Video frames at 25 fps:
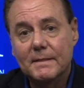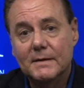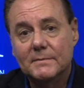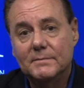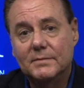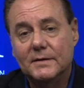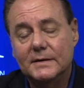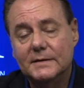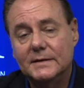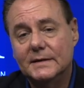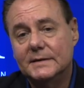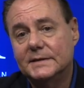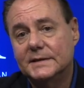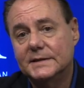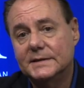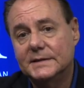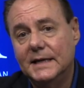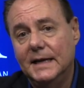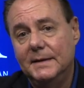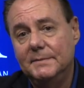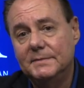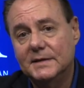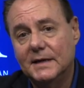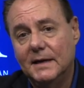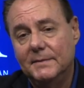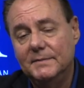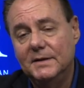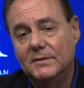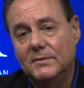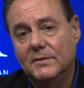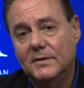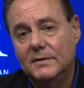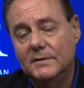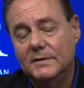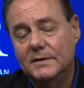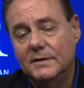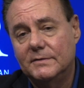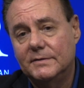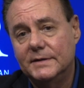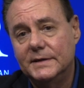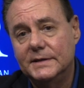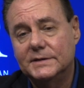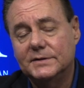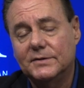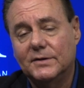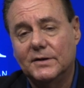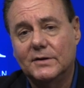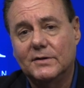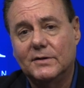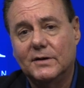But at the same time, they want to
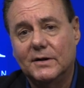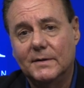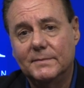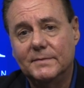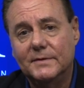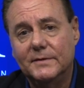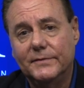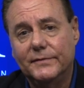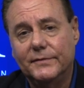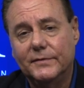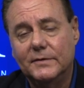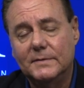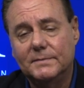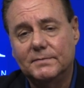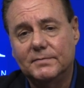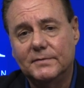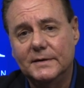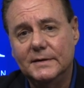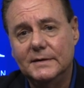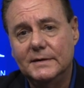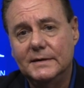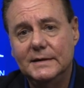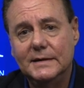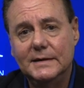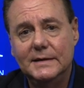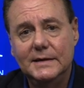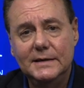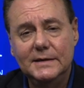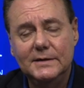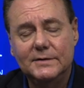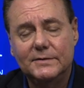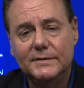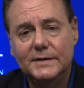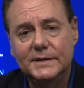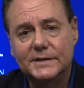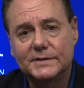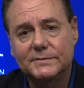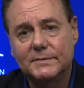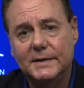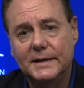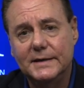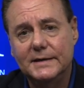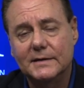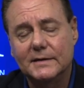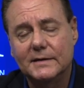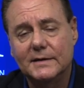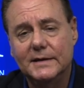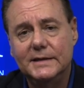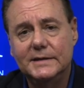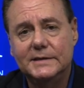increase our carbon footprint and increase
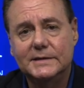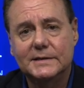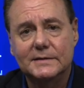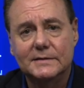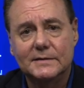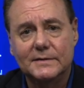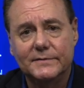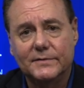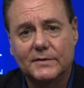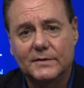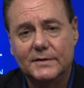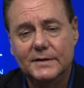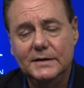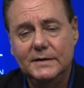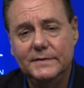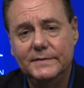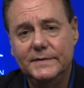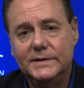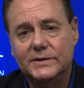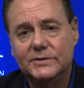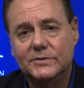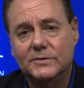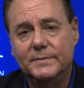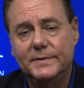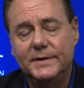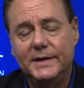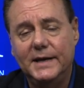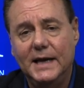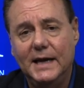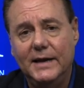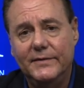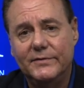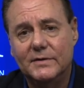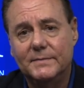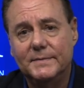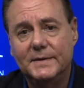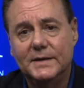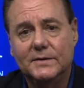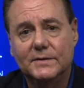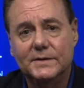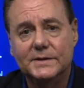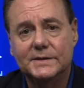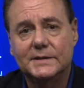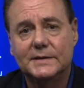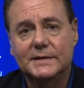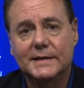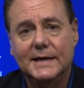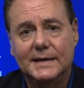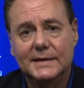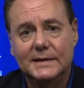regulation of our individual behavior
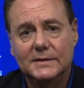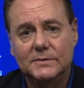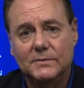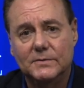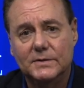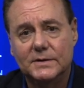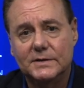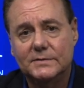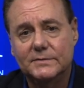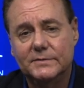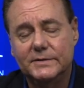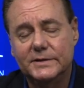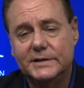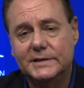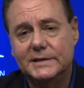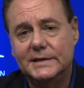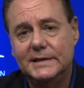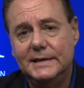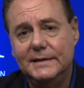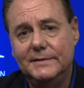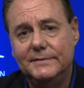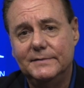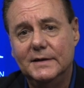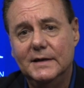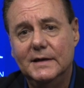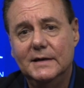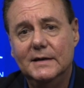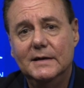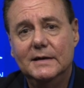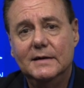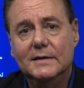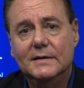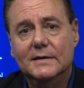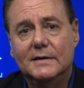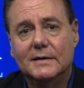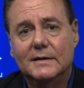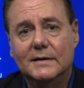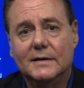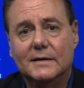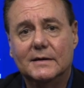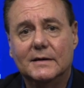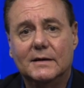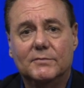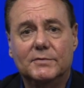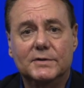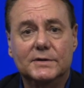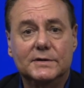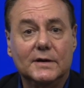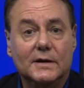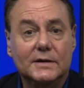because of that in order to achieve
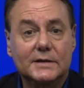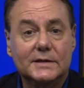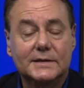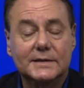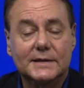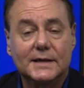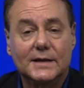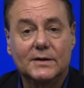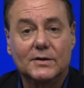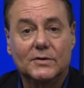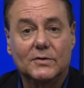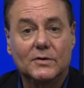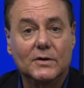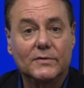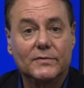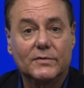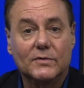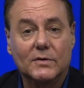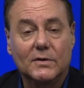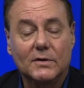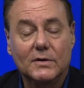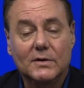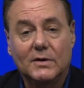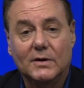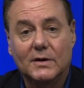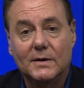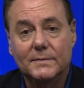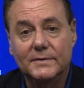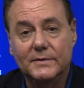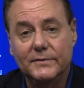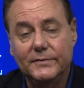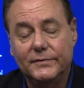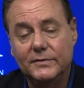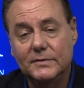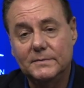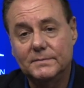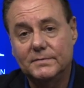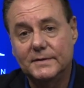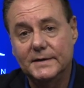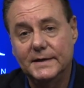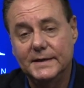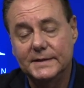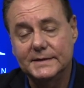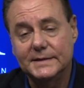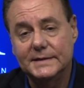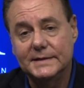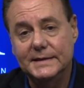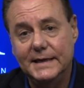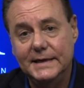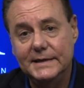a reduction in our overall carbon footprint
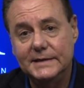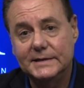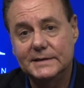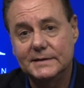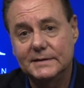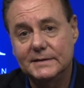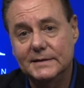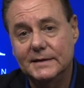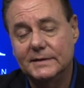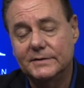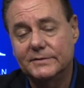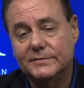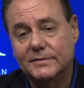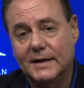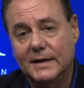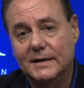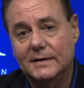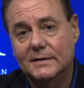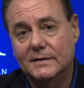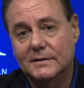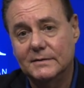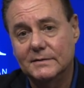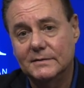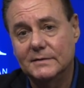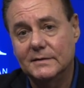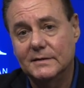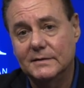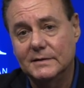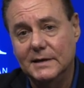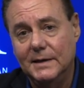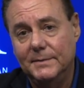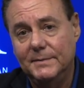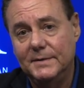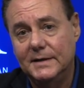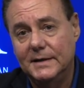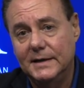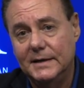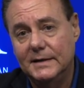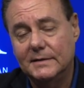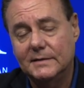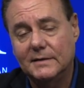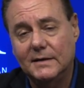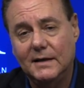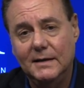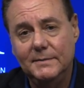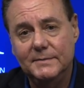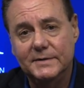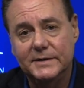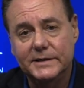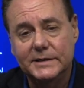as a nation and try to eliminate
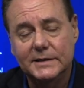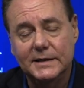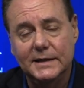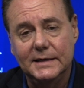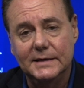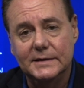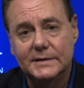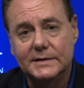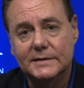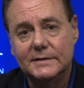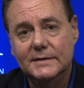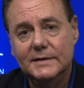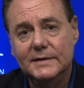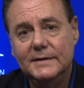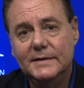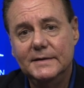climate change.